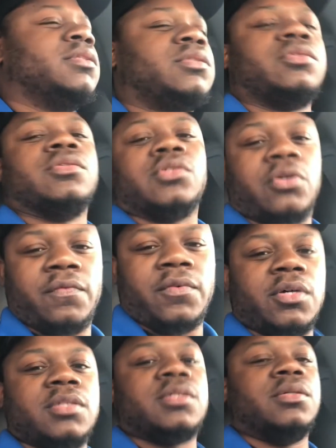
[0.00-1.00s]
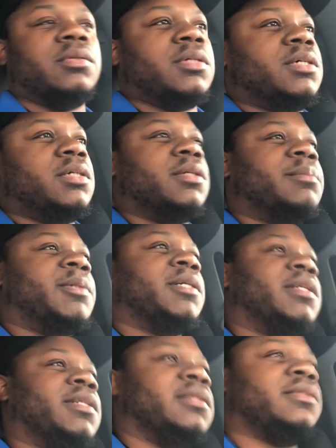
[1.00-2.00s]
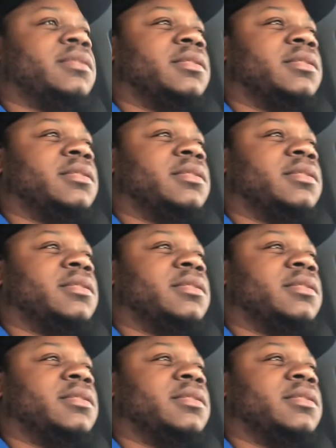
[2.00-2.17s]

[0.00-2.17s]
So, so far, so good, man.